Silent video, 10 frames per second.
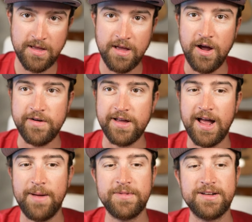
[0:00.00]
Okay,
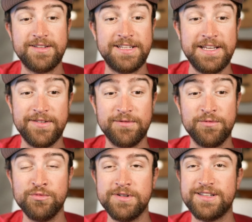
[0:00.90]
I'm gonna give a
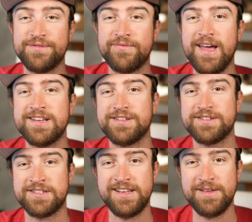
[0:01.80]
really fast little
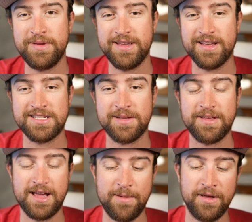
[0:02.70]
sneak peek on
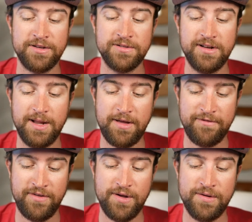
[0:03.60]
something. I'm gonna do it on my
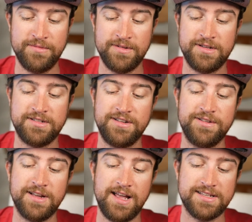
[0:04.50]
phone so you
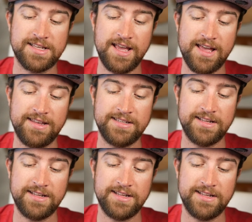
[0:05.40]
guys can't